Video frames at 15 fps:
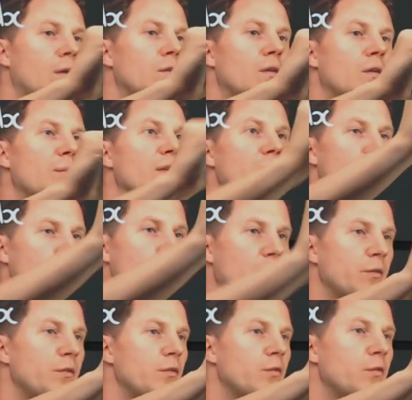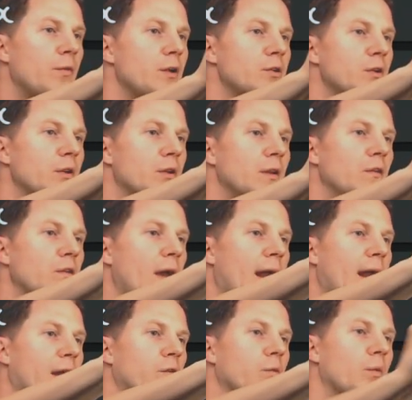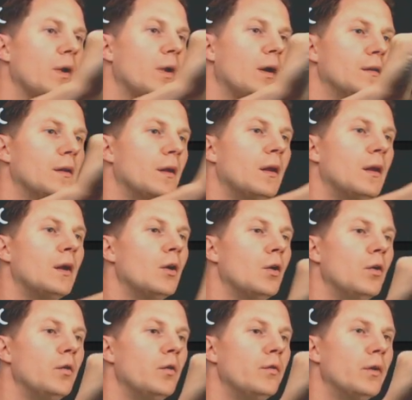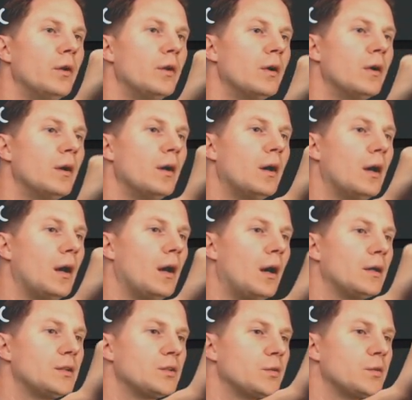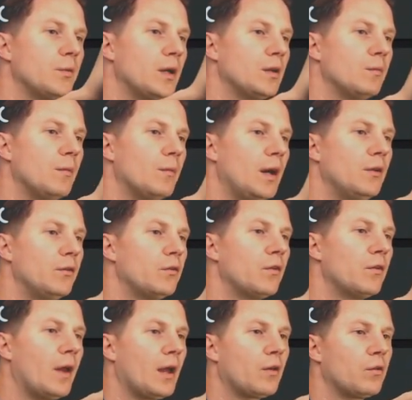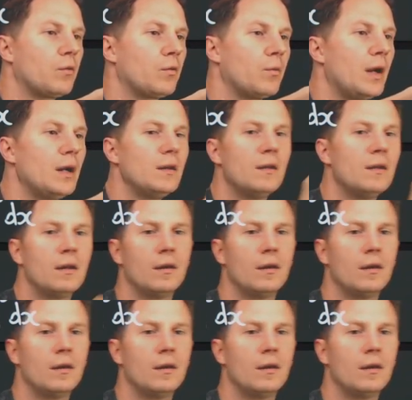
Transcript: Simply the square of this function is x squared over r squared minus x squared.